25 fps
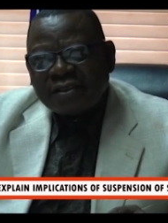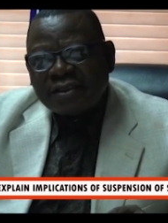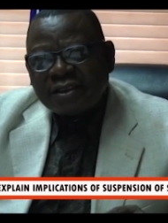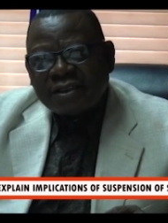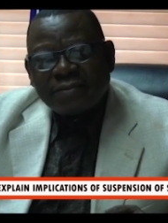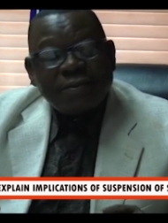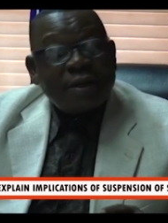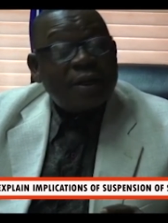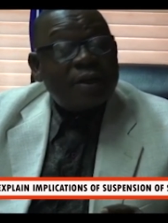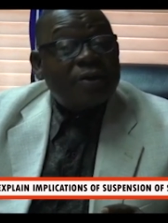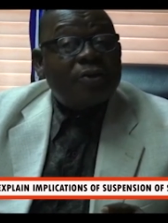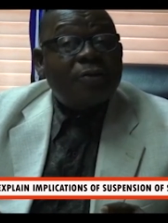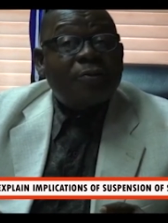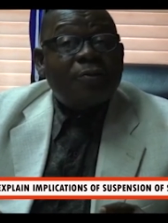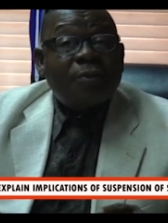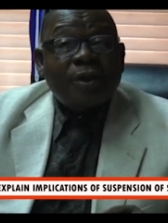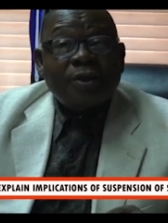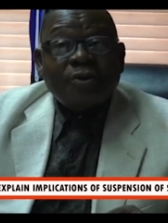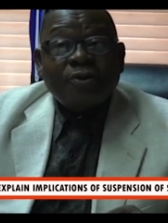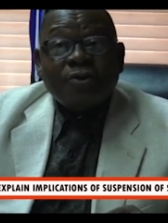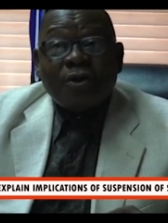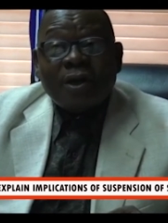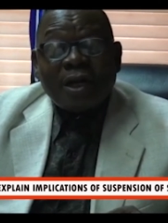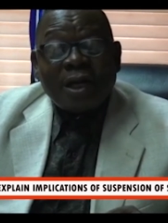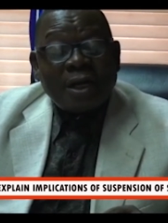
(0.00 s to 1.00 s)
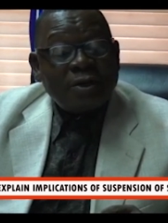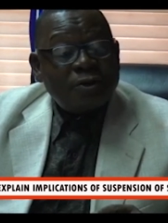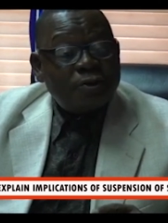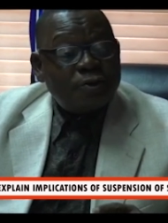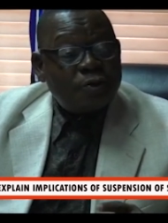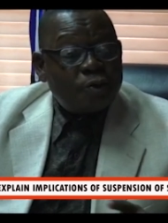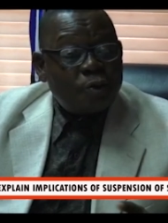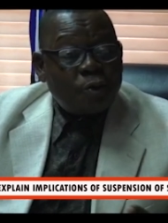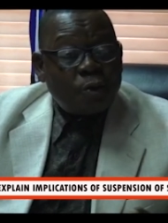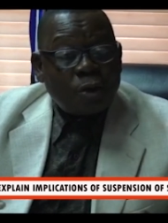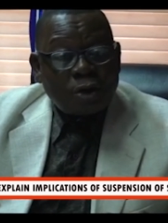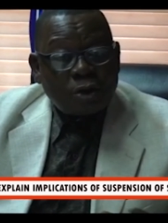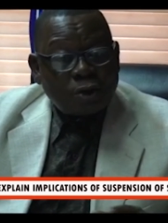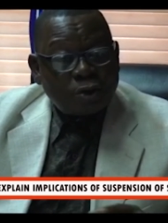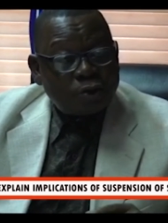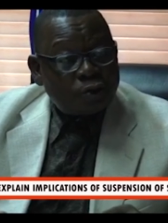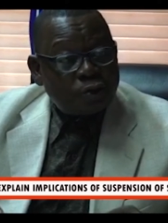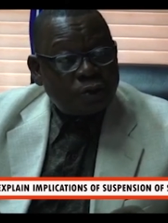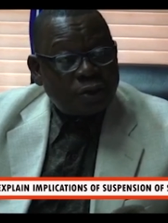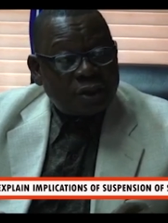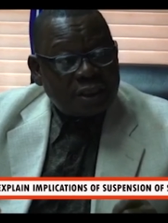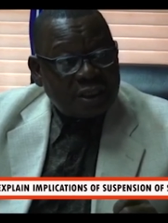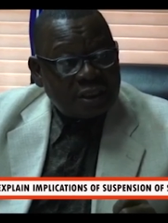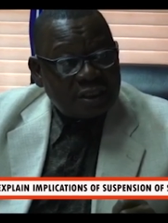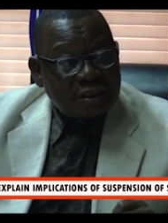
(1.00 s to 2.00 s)
the market operator can do one or
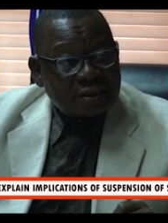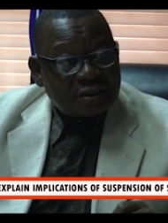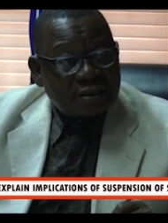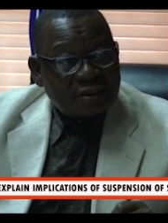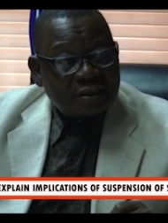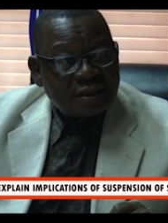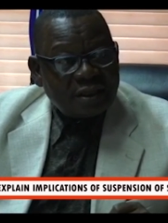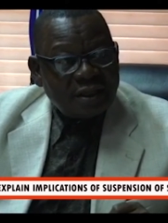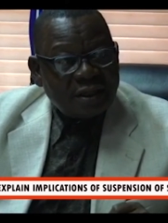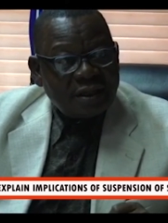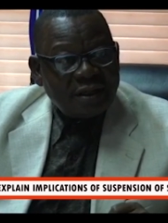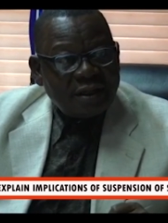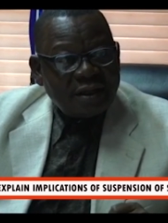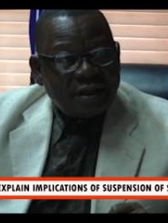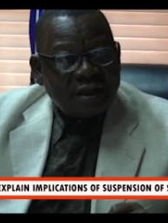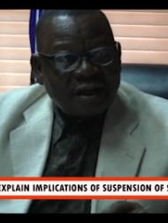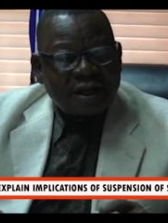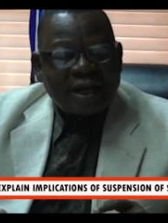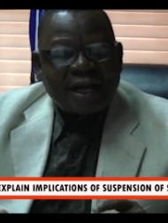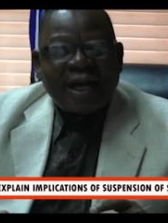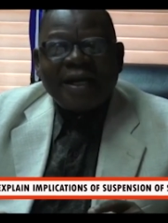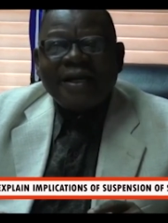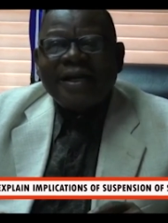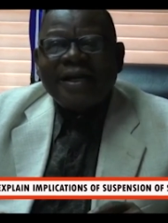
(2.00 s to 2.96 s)
two things. Can